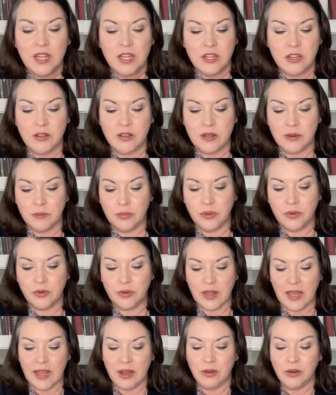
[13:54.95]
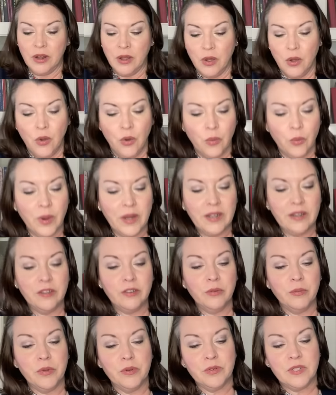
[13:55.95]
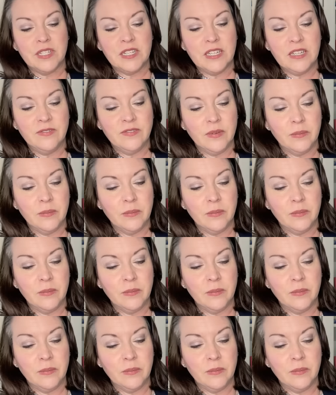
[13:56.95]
you can pull out one little motif